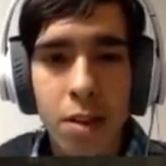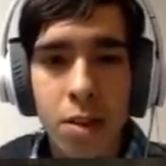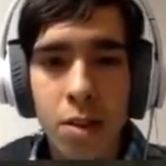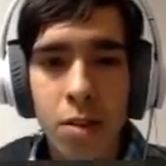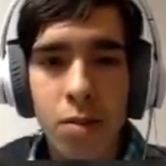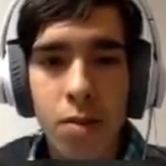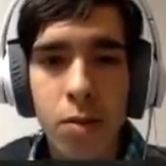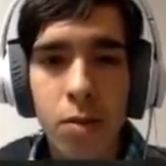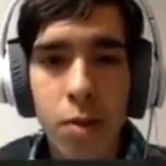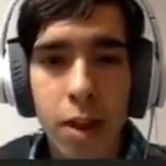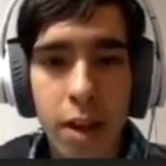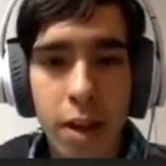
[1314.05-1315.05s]
So the fluid
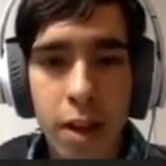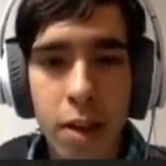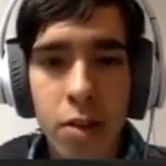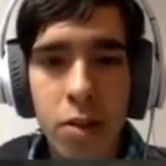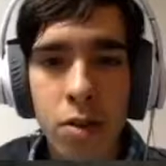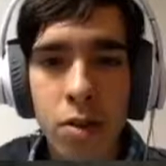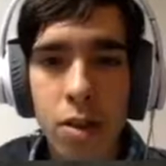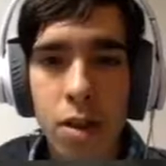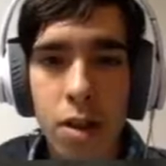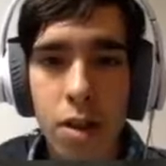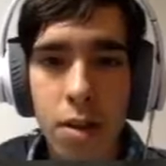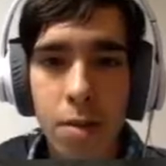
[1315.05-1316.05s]
regulators,
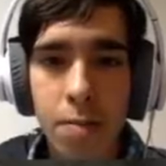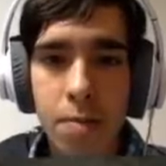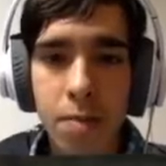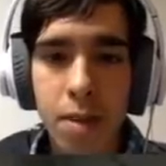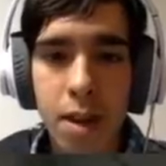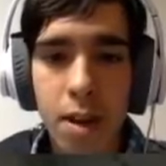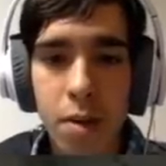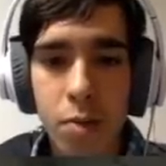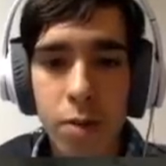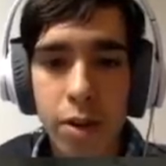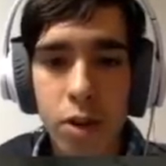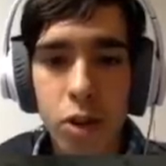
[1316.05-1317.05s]
I'll
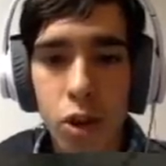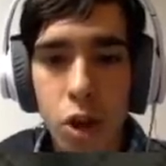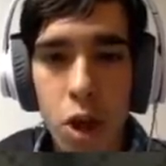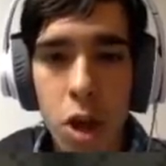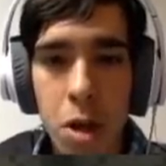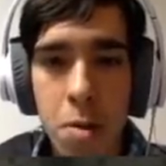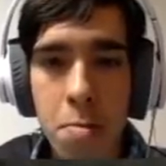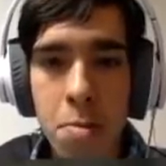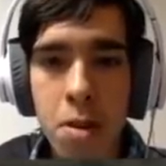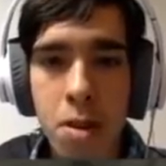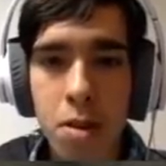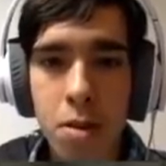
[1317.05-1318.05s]
wrench them.